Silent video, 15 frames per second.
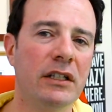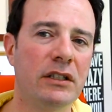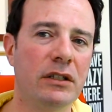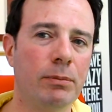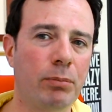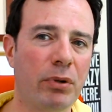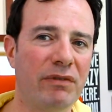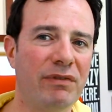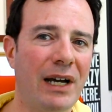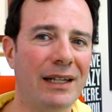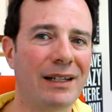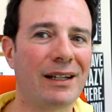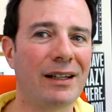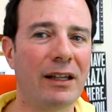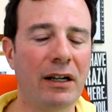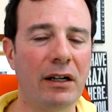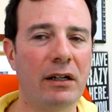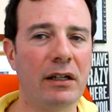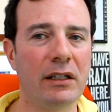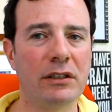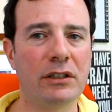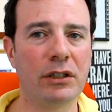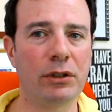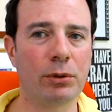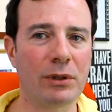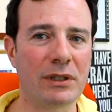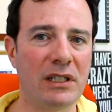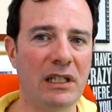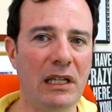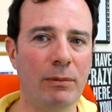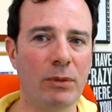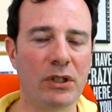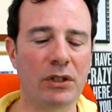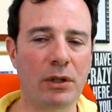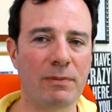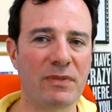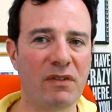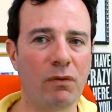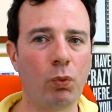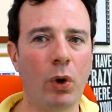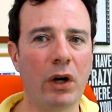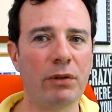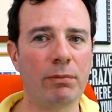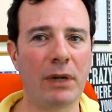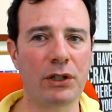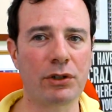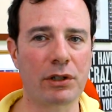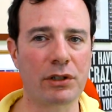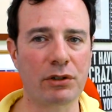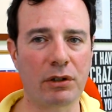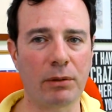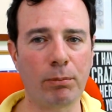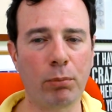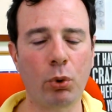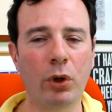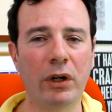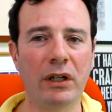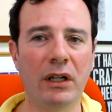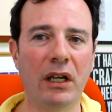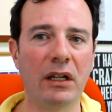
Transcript: to provide clarity to your team in terms of what metrics are important,